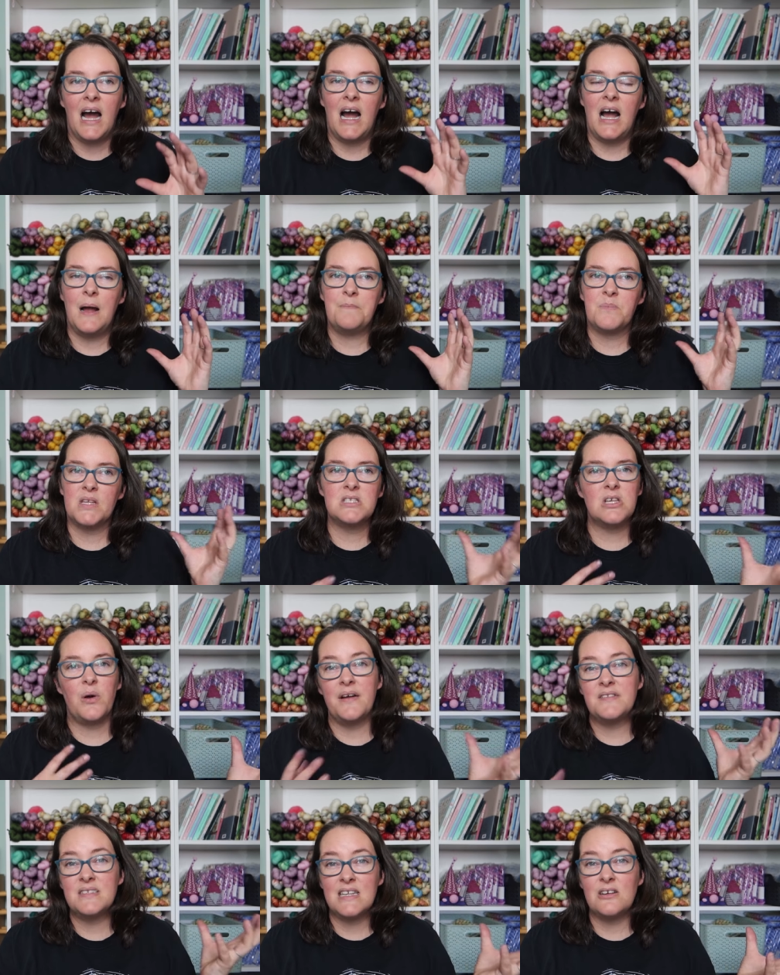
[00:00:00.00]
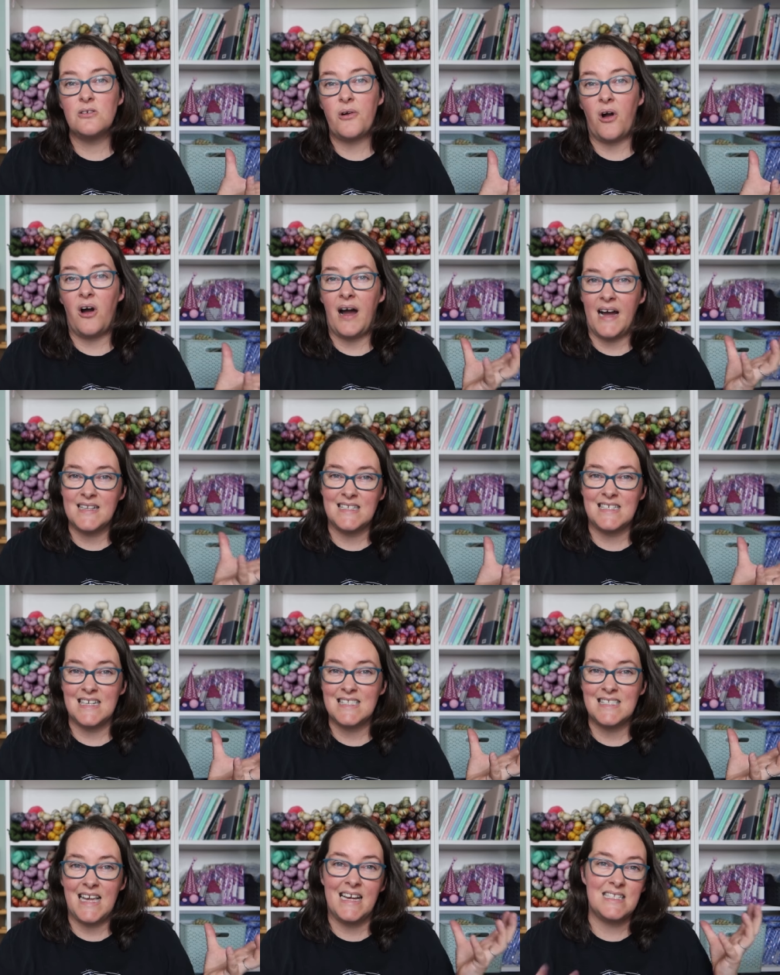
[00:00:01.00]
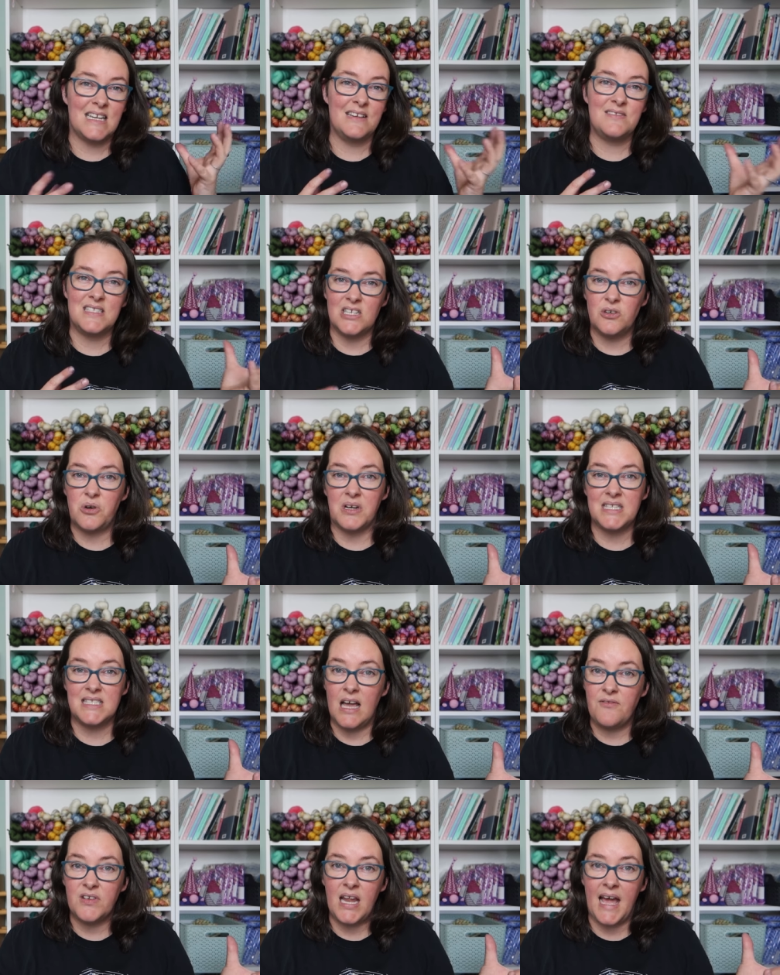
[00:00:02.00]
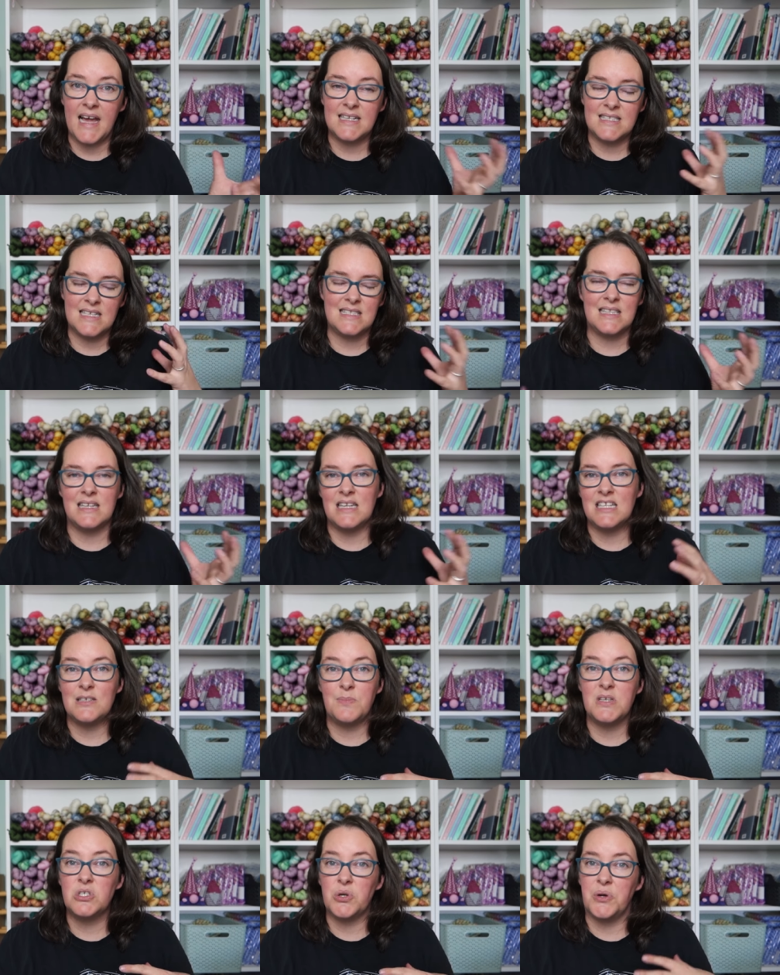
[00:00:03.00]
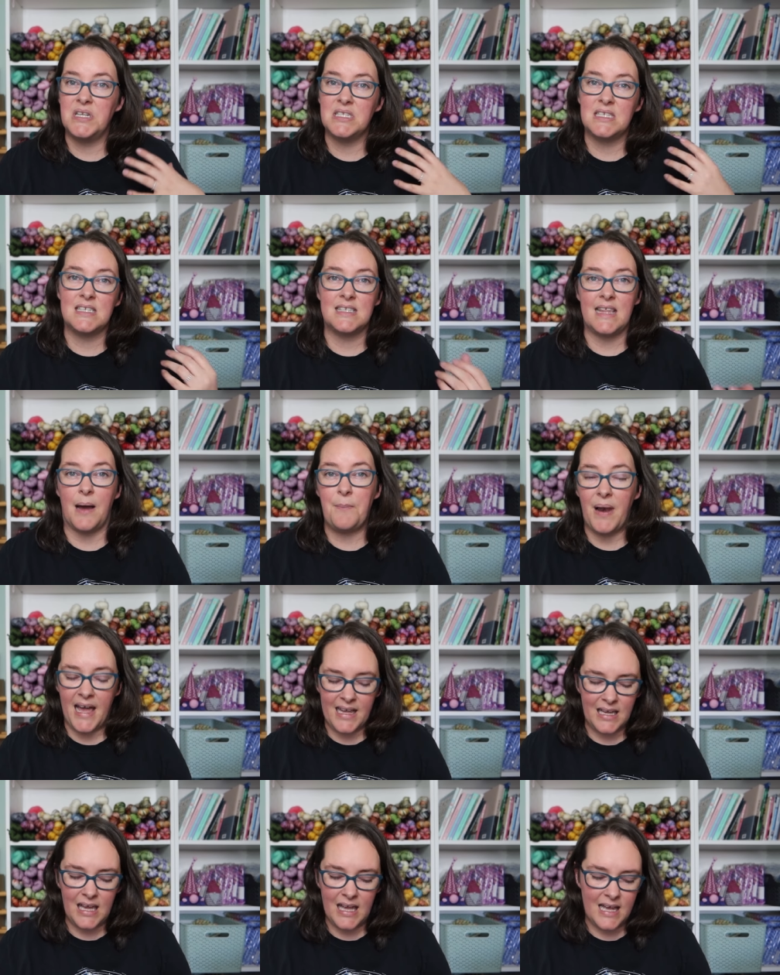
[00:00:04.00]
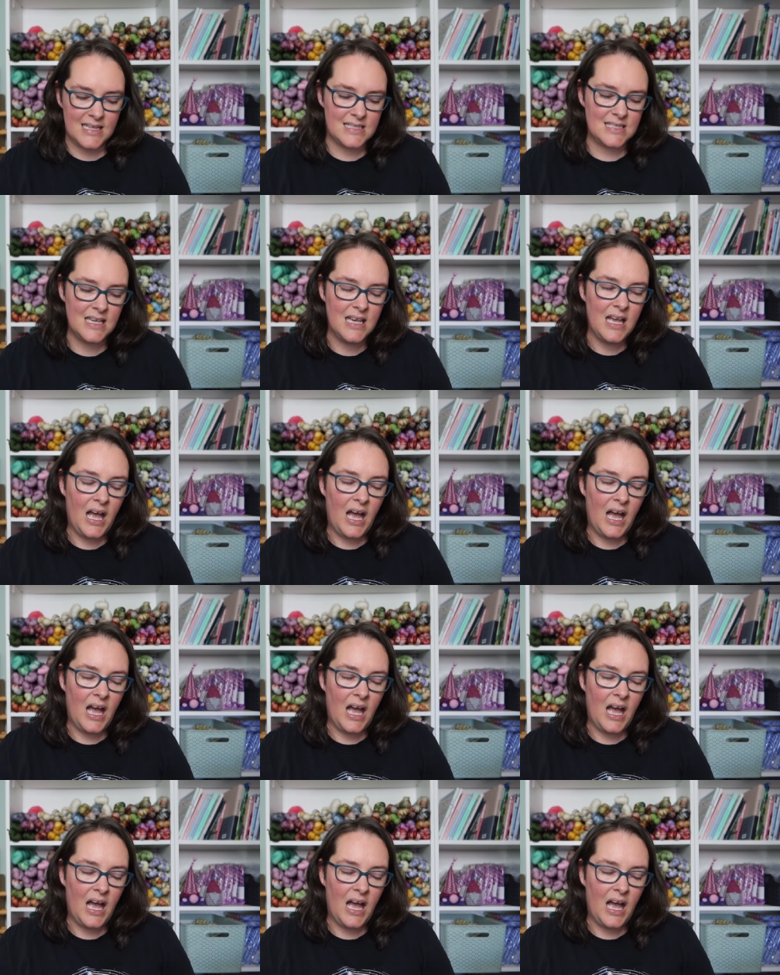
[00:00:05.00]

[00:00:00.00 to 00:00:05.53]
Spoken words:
So I've still got, as I just said, I've still got 7 hexes that need to be joined to that blanket.